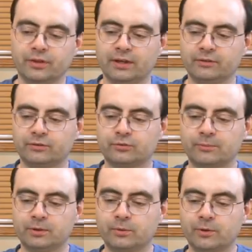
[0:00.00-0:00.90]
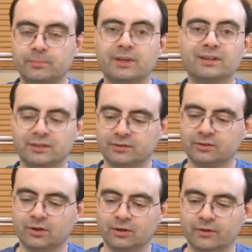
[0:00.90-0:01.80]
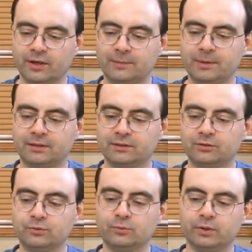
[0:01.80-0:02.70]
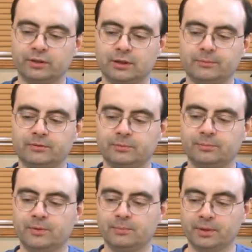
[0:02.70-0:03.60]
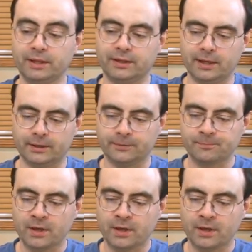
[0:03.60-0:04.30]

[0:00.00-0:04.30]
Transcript: and strumming with a pick is all that I mainly do when it comes to the playing hand.